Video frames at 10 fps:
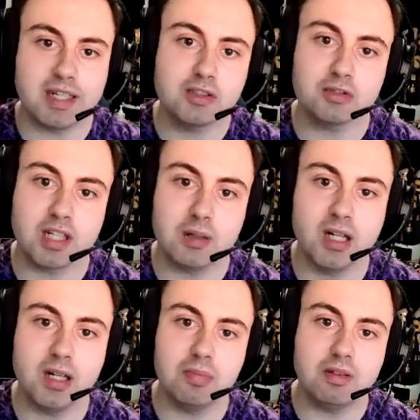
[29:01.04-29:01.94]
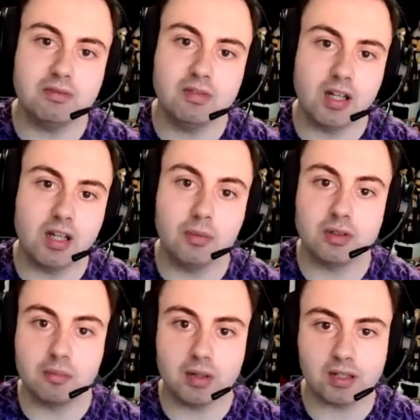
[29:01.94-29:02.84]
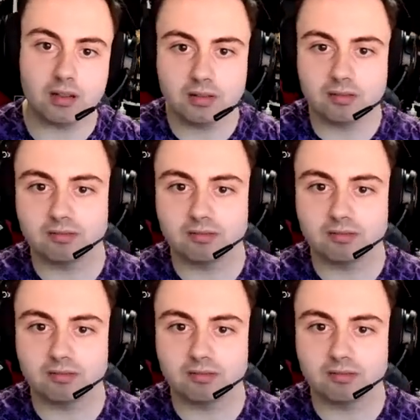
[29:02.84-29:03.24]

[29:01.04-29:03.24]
Angels come up, I wouldn't blink.